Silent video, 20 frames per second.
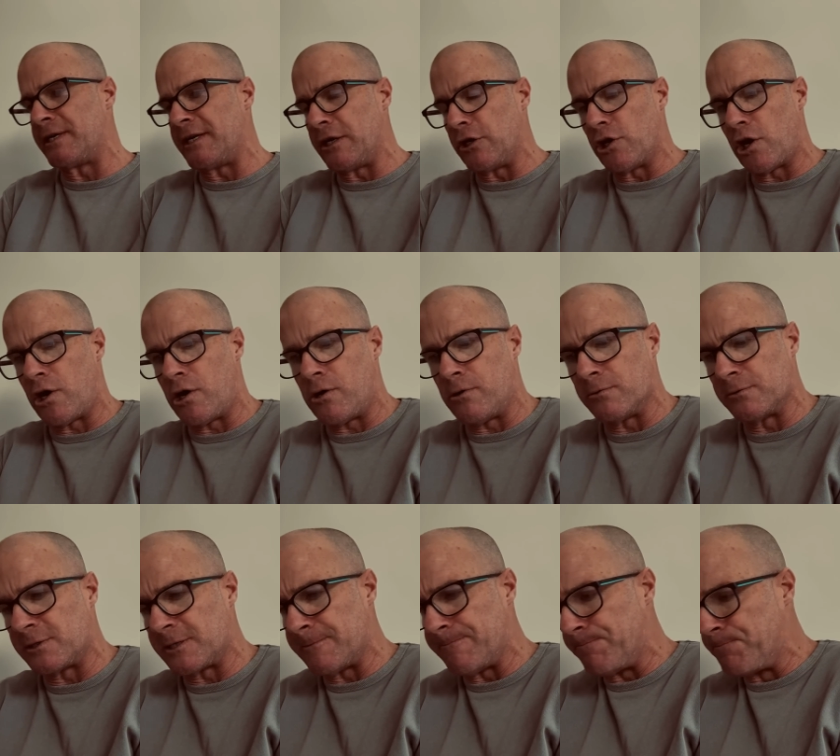in
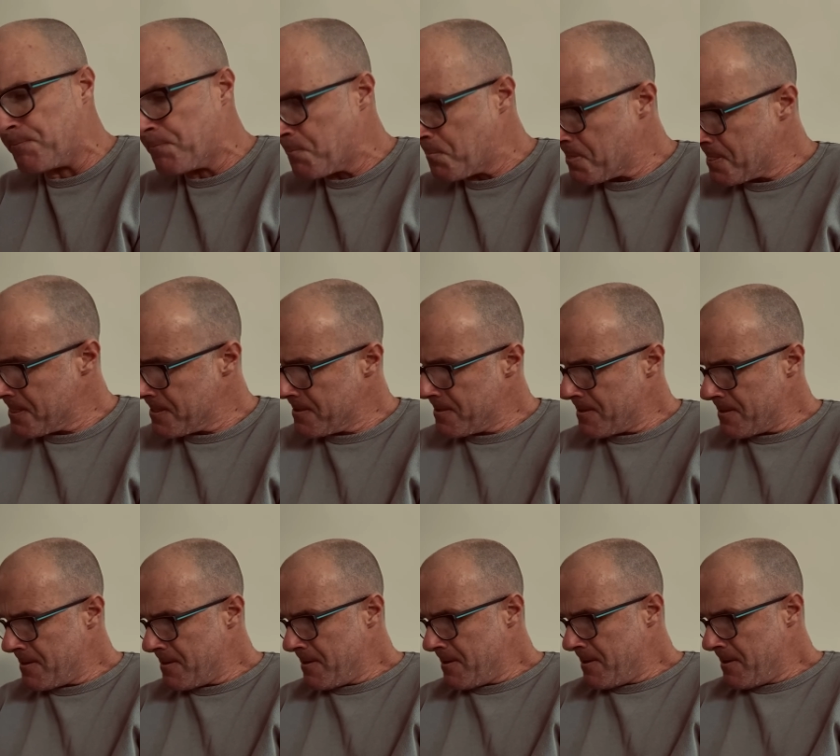goals. And,
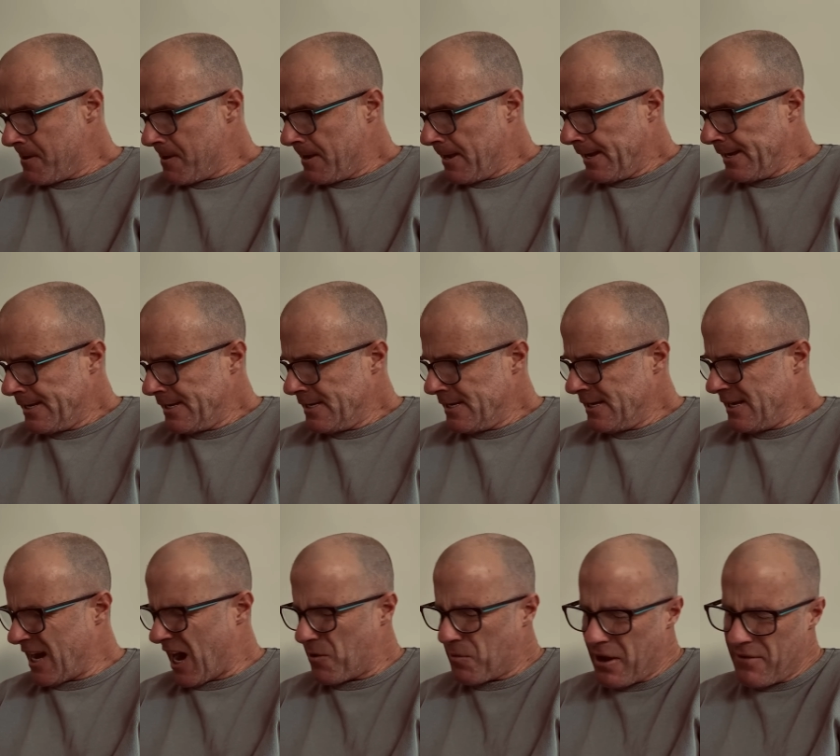
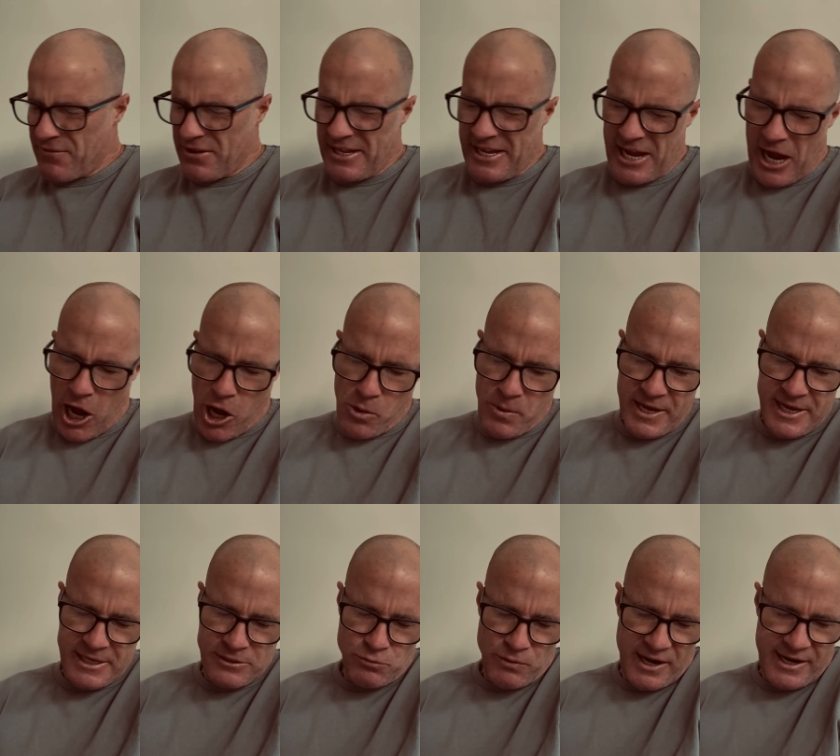you know, even the
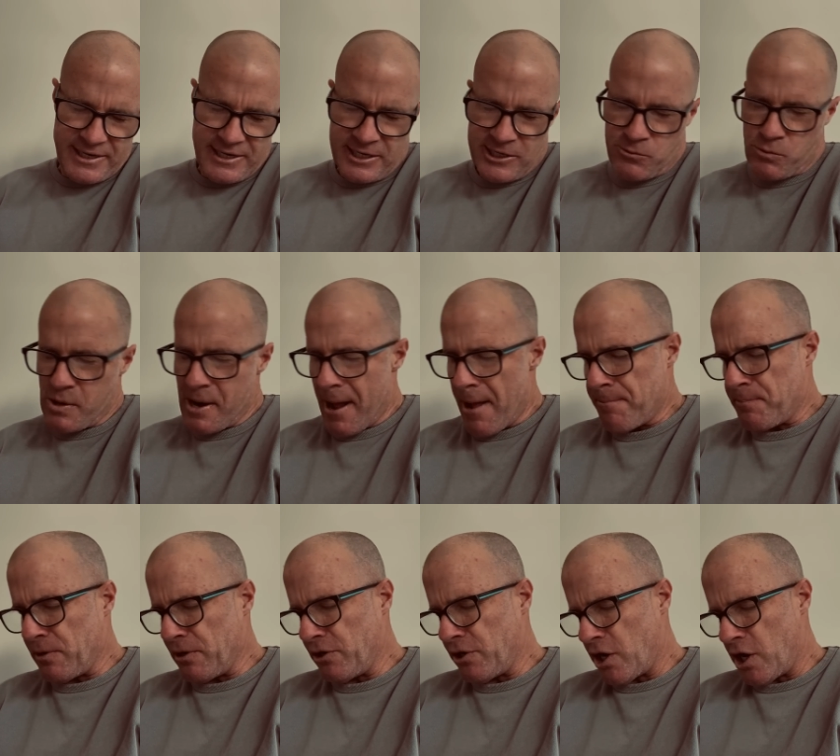Owies running into an
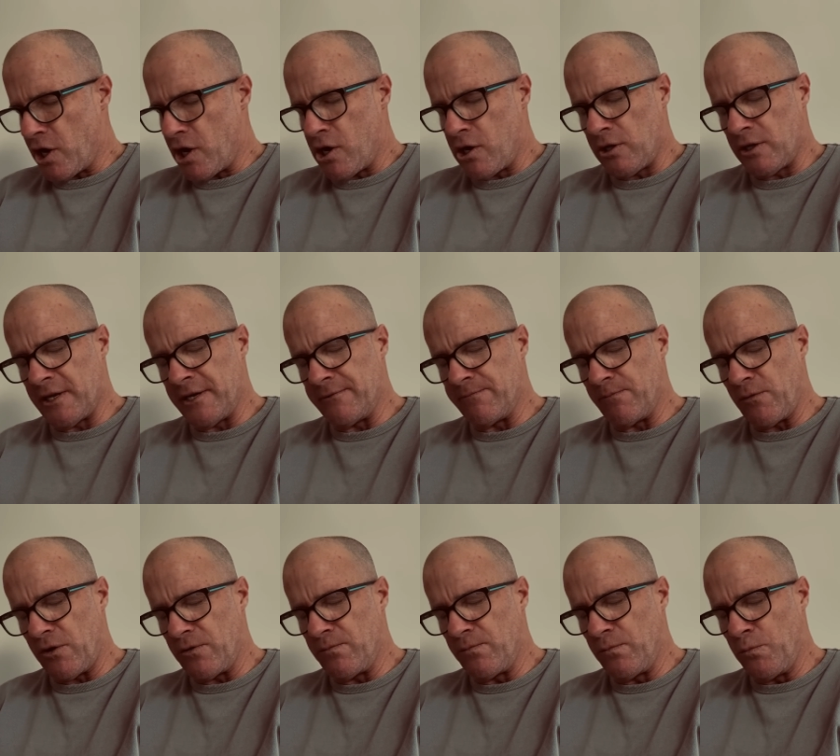open goal.
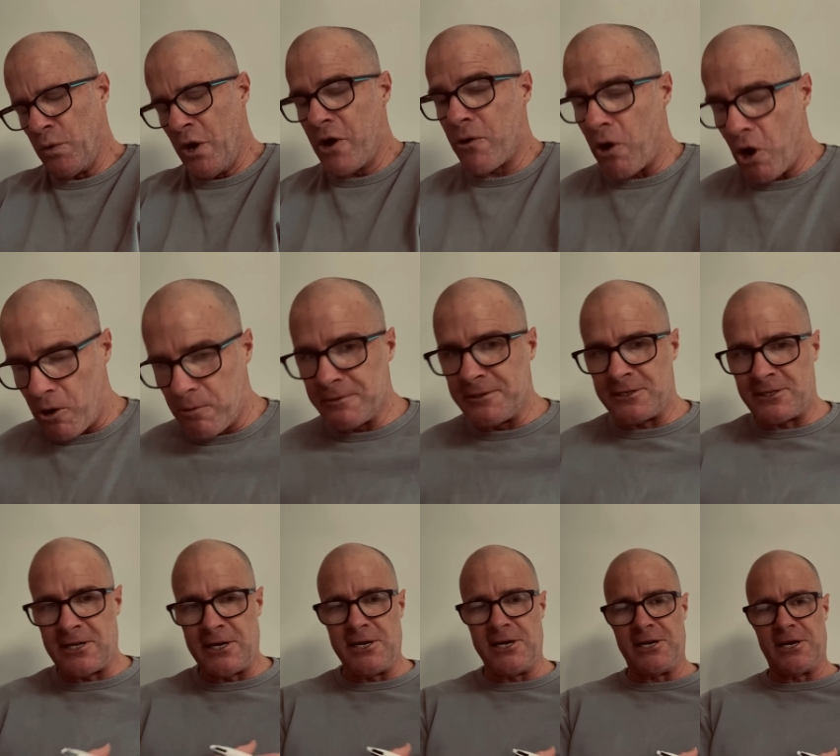And where I
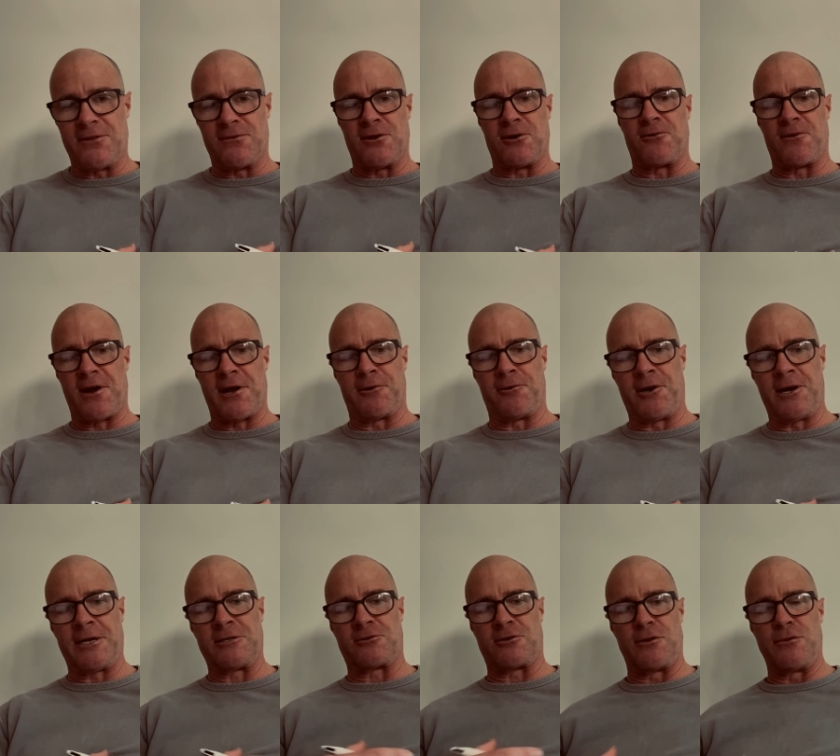was sitting at the ground,
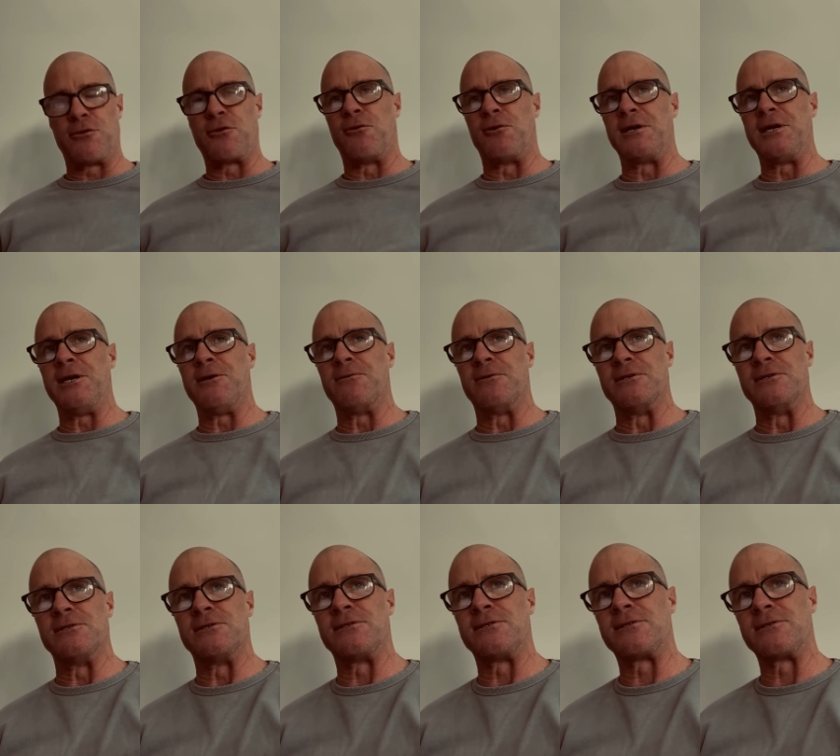I actually thought
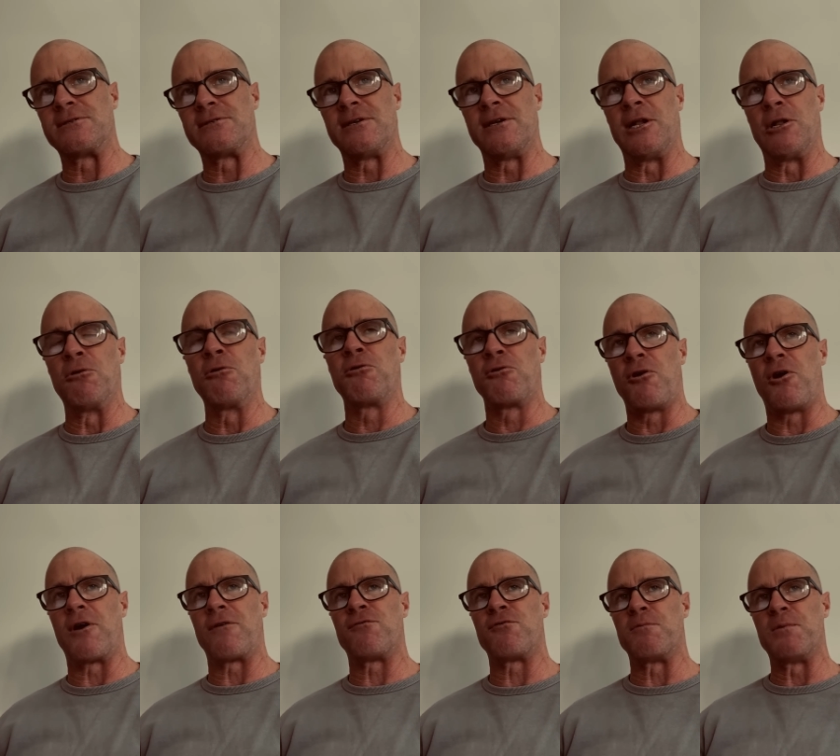it looked
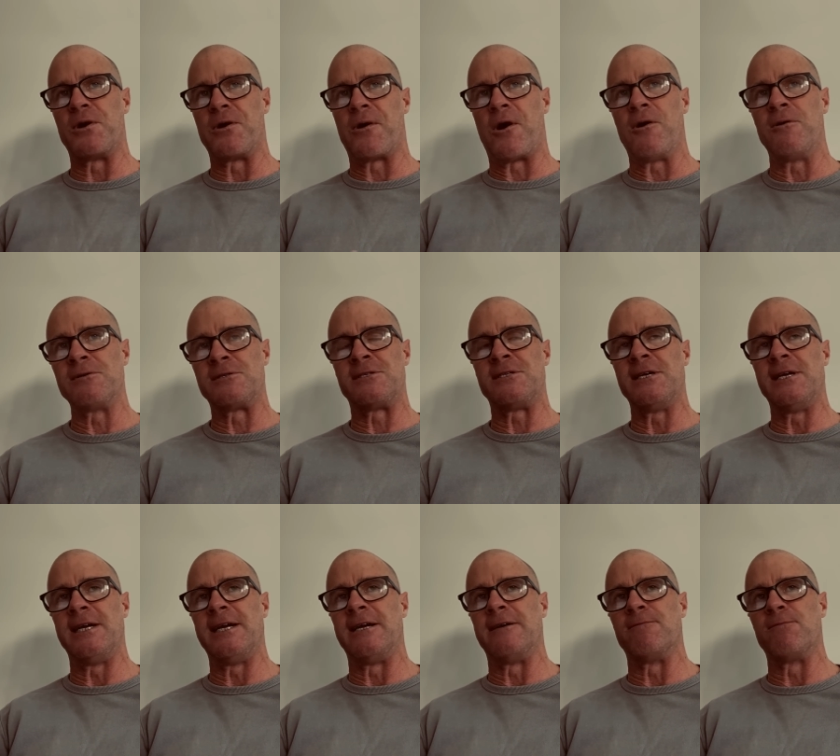like from where I was
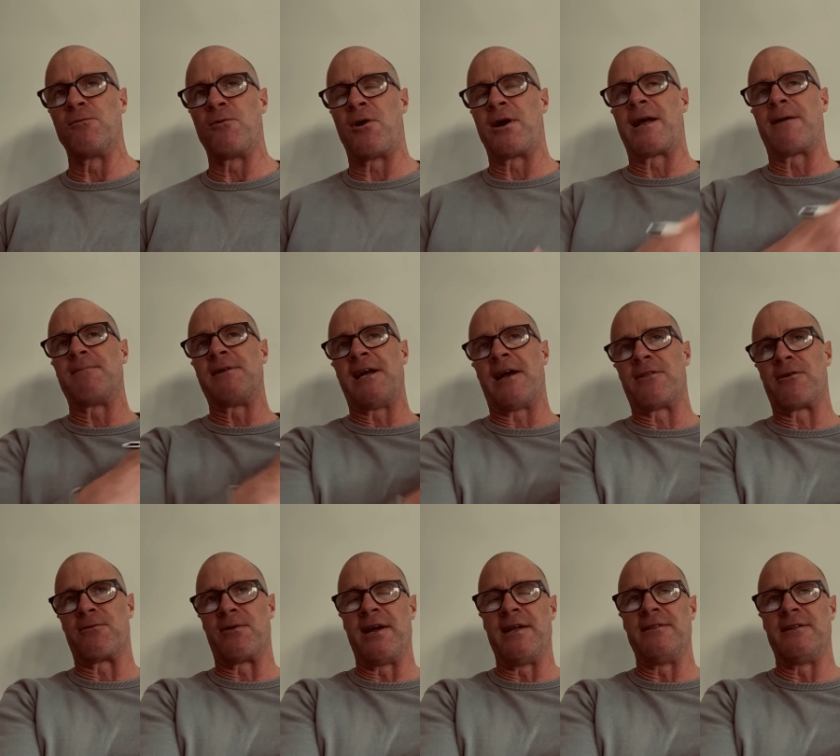sitting right up the
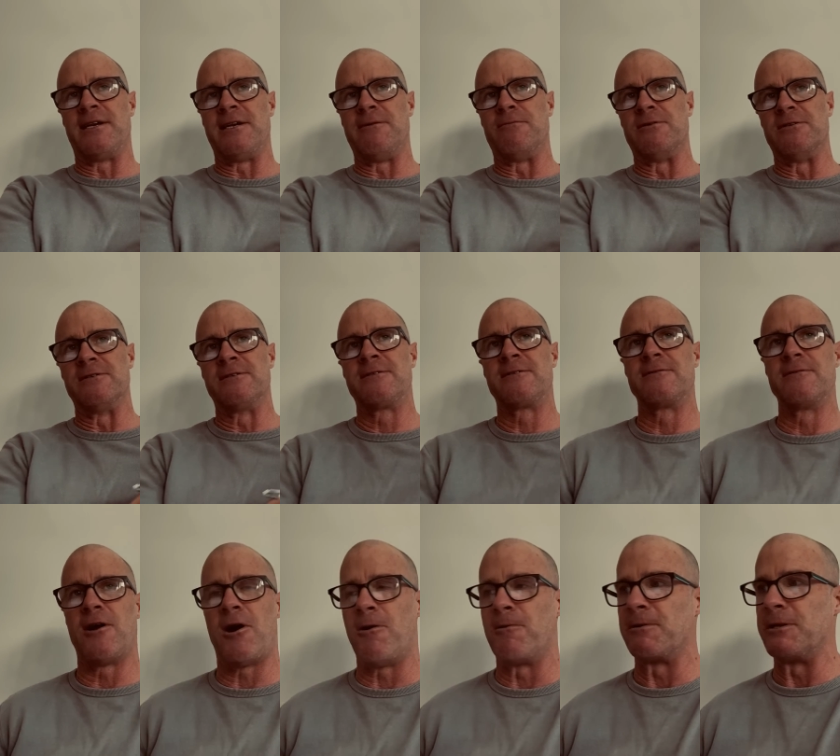other end that he was
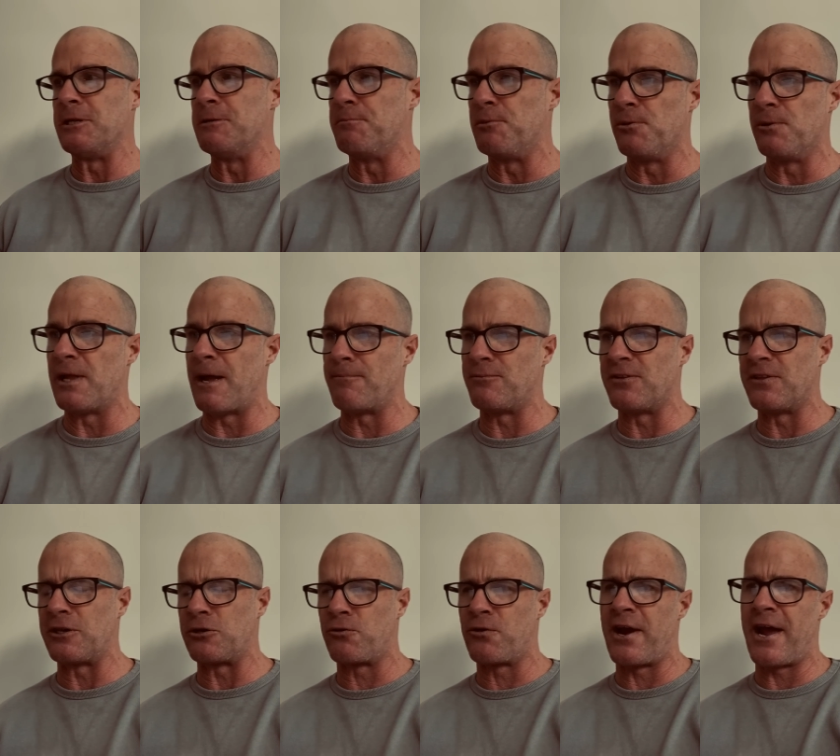holding the ball up to
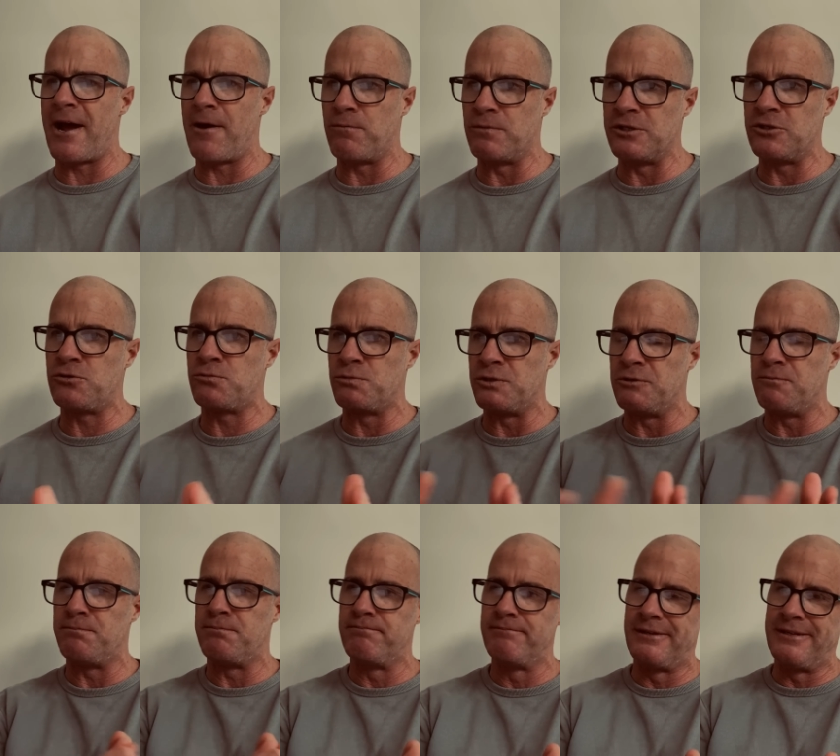the crowd, which
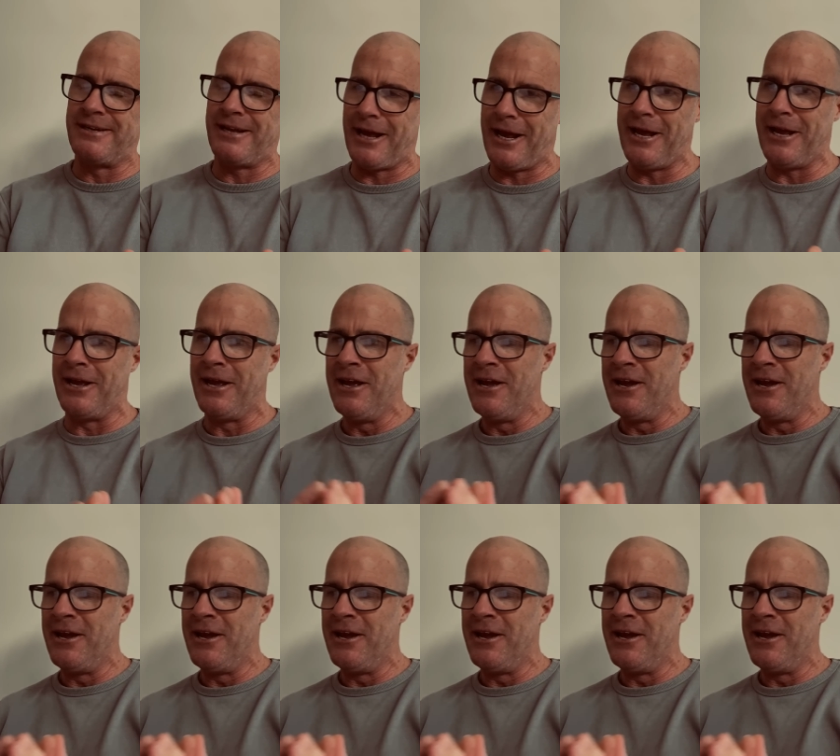would, I